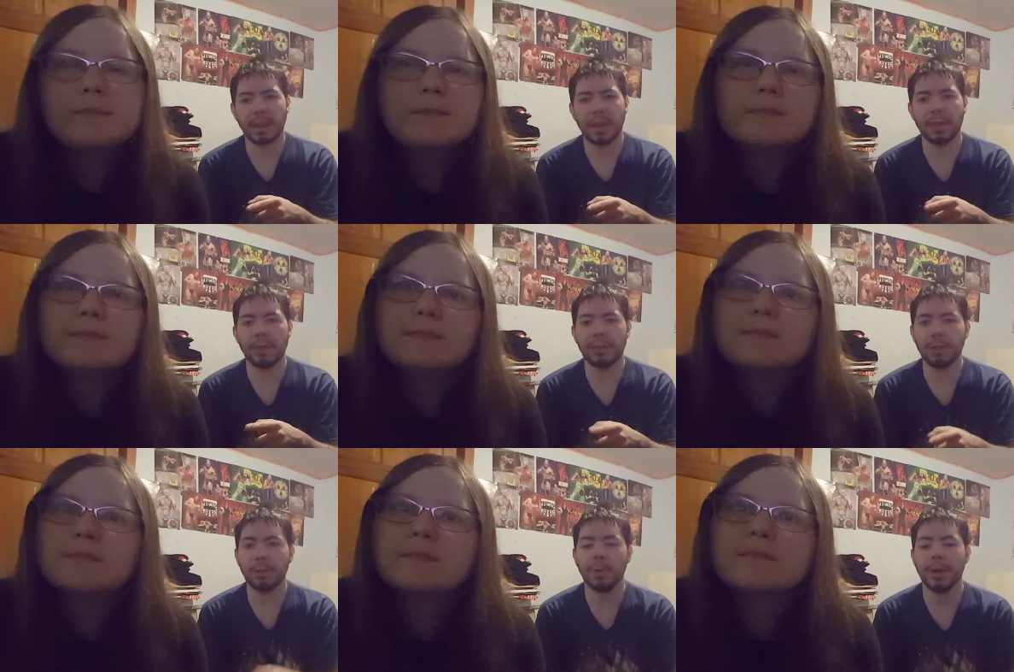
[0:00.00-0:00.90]
Speaker 1: on the
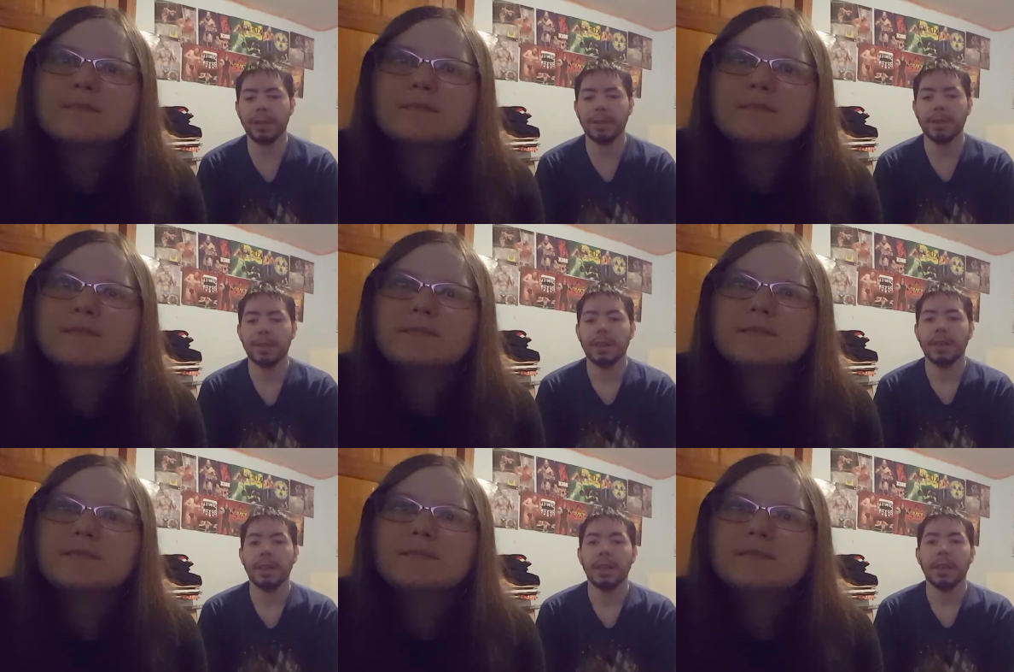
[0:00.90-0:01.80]
third one,
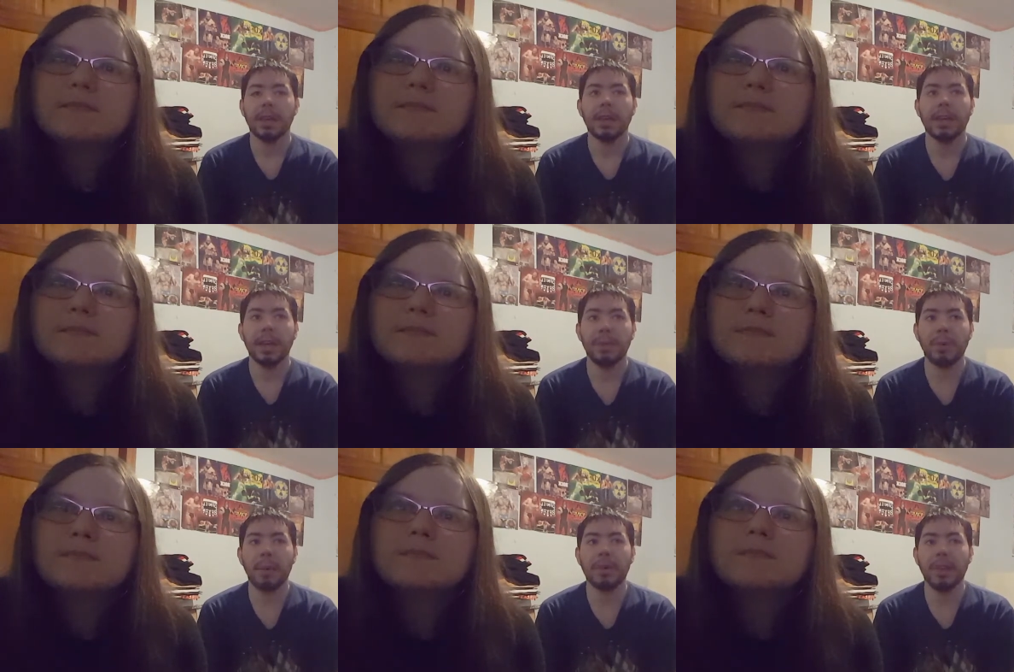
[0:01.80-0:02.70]
he hit
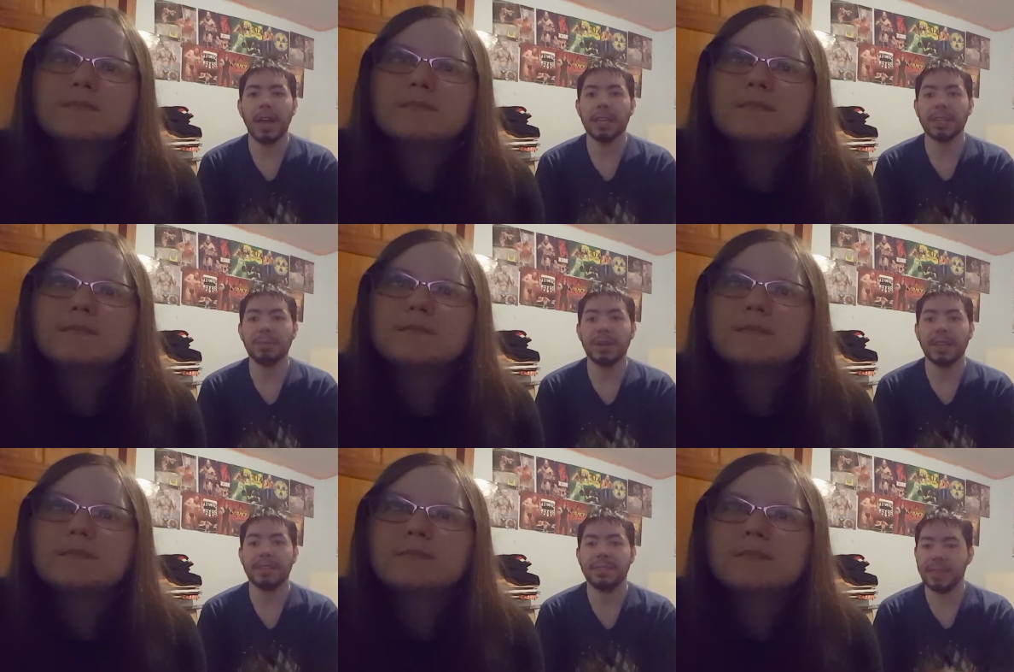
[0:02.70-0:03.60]
Bobby Lashley, but
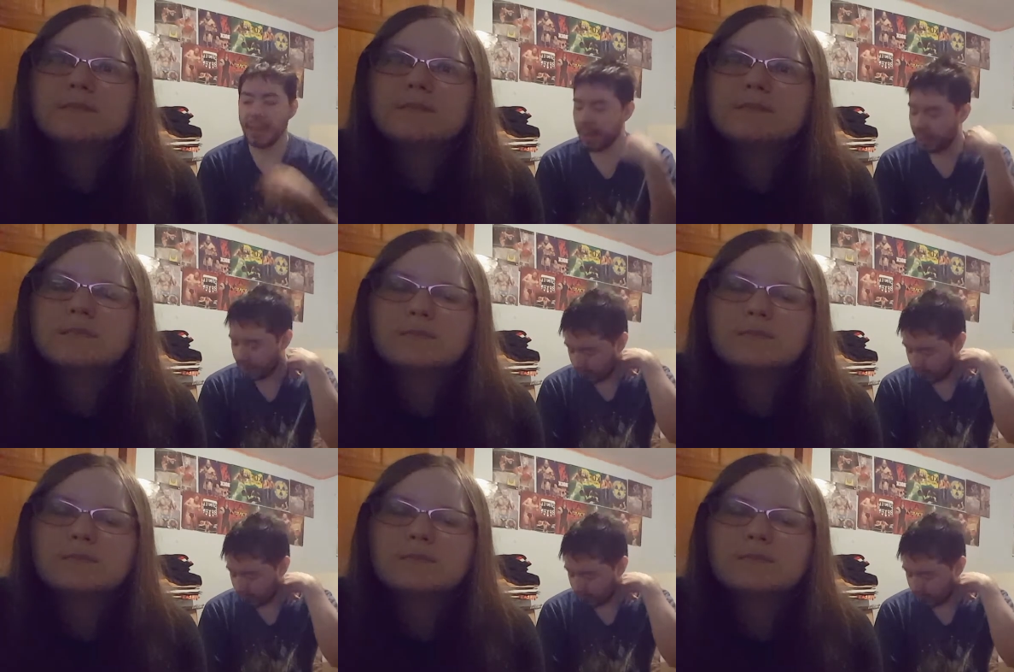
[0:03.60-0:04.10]
his neck